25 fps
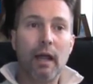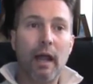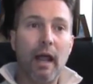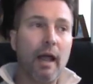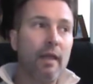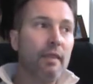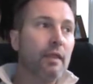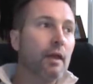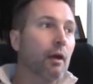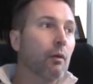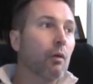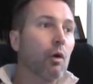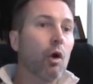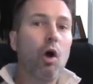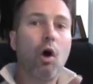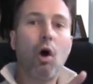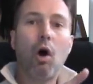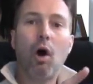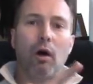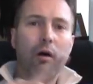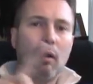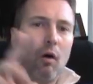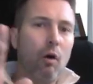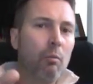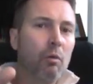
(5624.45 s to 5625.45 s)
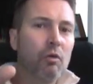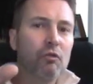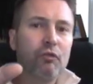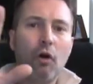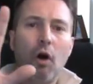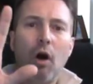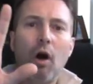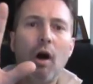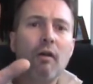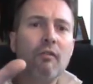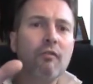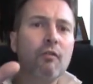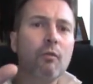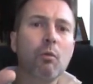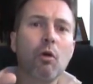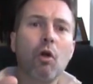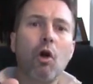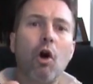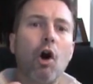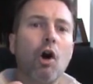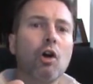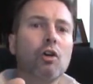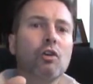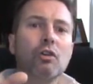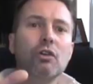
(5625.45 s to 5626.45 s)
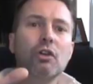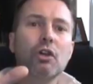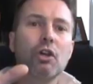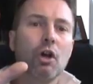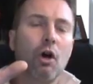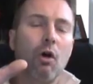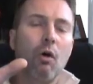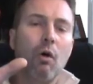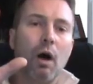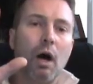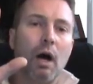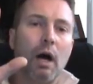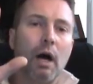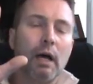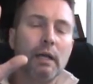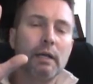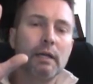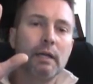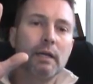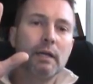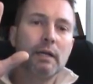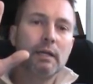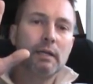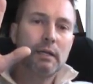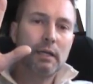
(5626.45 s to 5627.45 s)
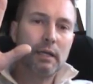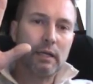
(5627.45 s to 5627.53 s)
and they were almost all of them are all going to go on